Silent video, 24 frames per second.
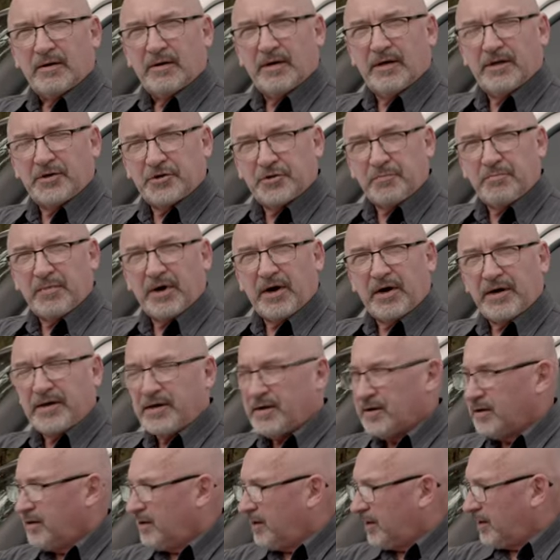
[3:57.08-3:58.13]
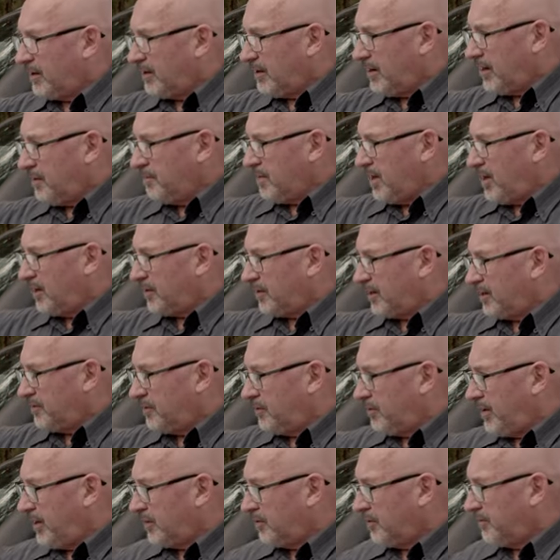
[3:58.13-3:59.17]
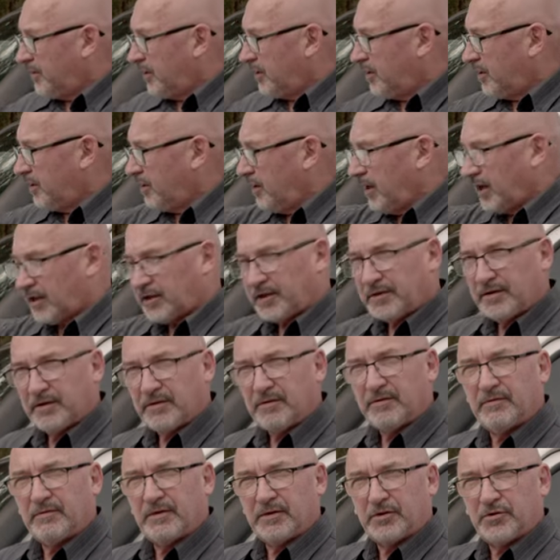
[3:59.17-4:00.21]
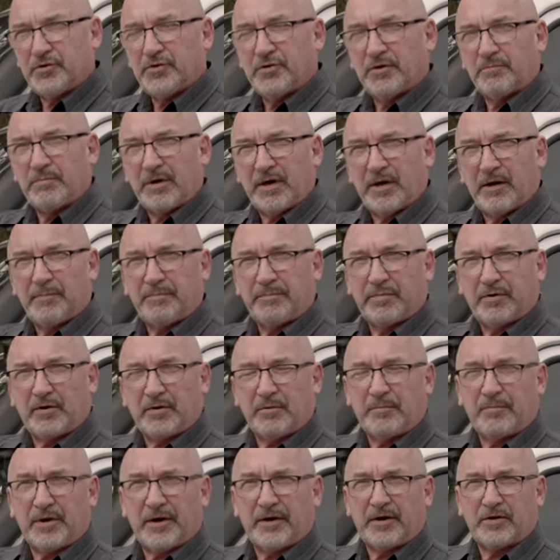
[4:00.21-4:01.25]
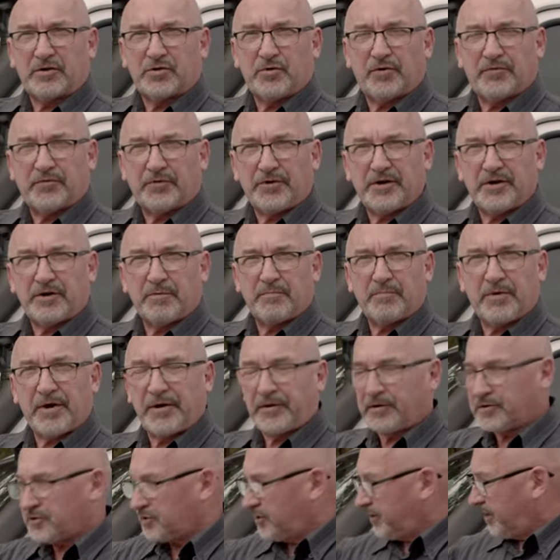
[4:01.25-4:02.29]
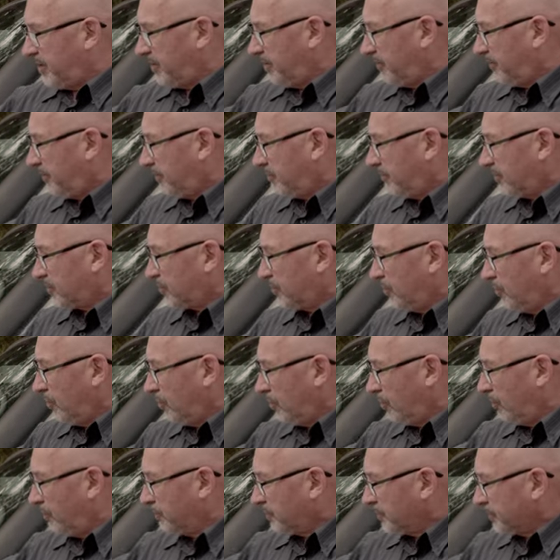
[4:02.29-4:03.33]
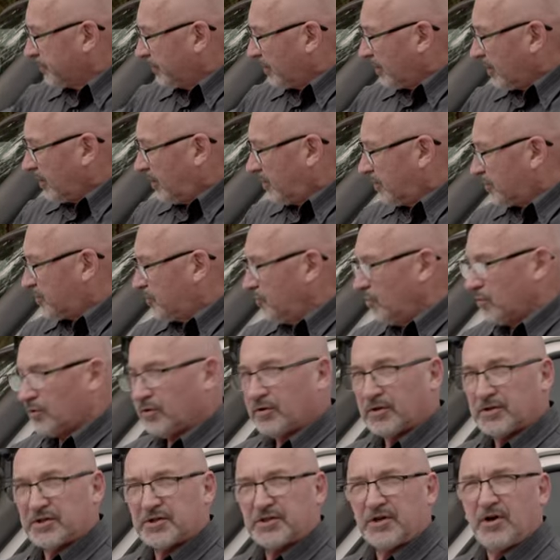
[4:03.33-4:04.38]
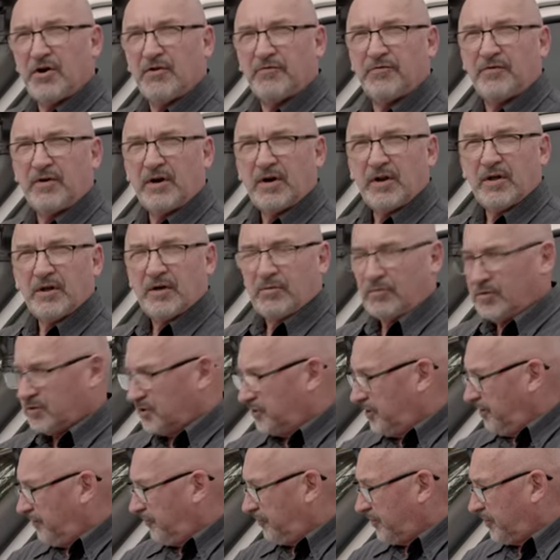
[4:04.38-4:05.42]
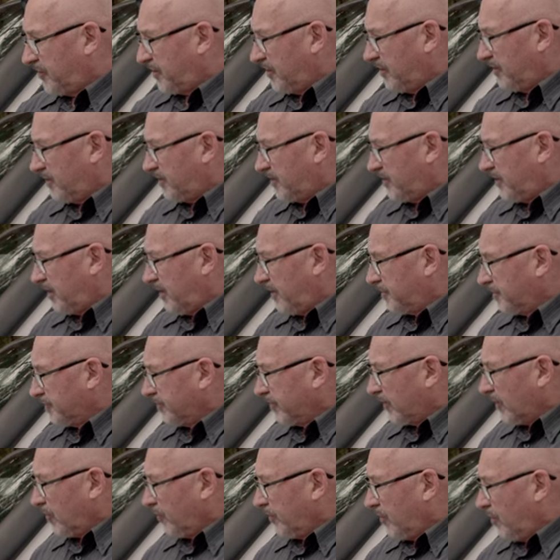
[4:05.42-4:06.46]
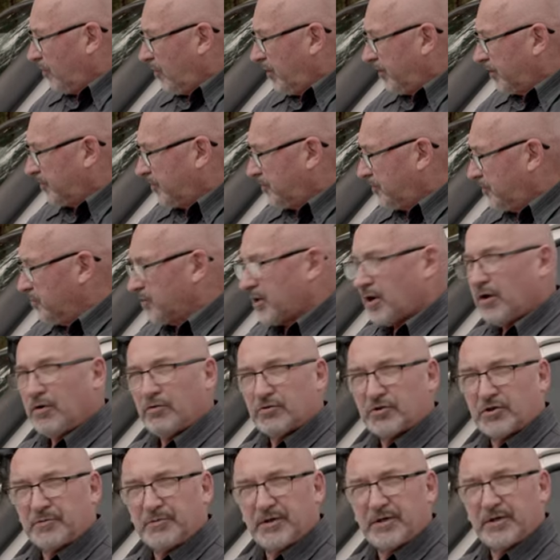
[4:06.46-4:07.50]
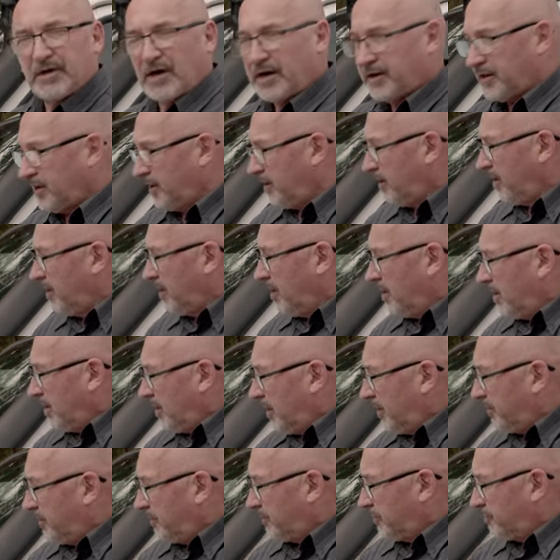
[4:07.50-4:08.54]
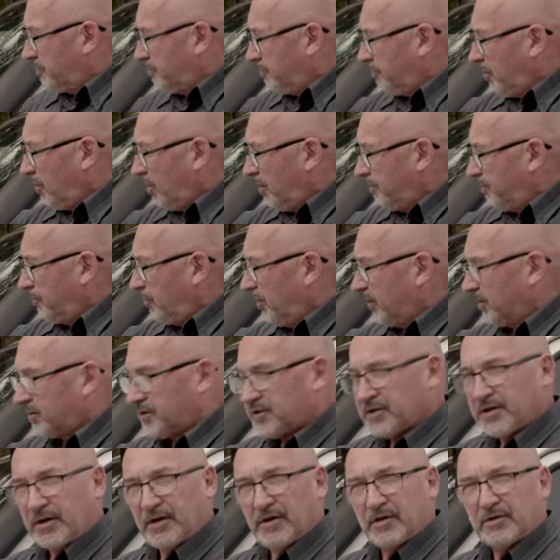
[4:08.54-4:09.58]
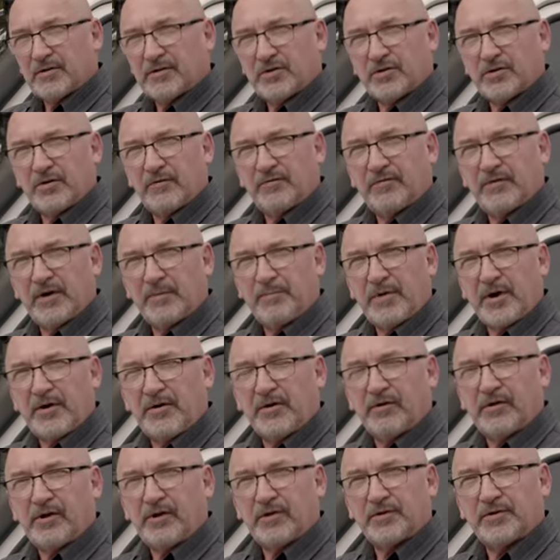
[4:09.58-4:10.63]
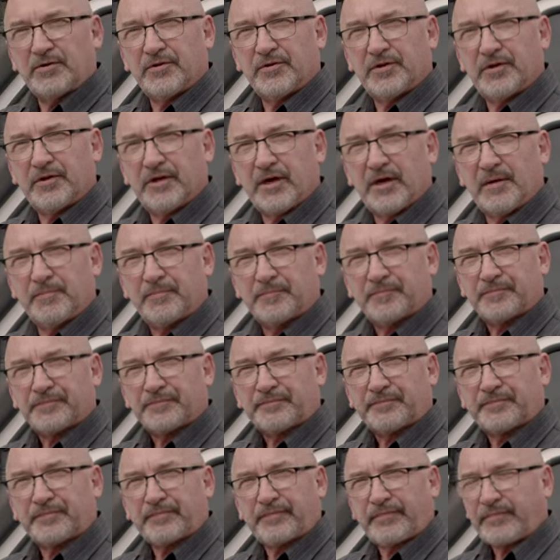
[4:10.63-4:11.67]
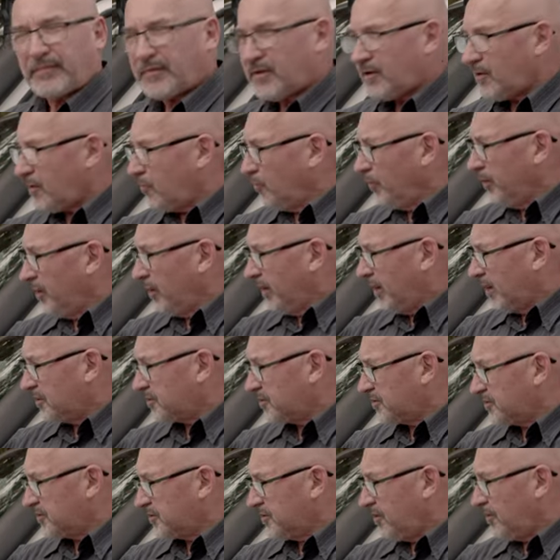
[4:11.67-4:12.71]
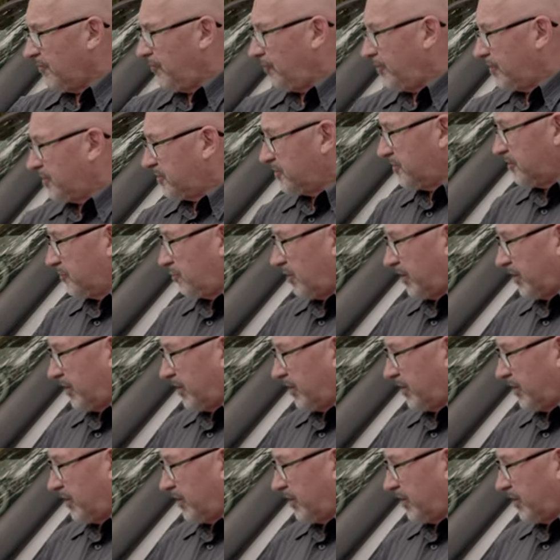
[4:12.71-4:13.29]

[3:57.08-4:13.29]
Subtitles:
engine bay and came out, and you had to then connect the two components or three components together from the snorkel. And the snorkel itself was different. It required two coals to be cut in, and the pipe went sort of parallel to the wheel arch itself, whereas this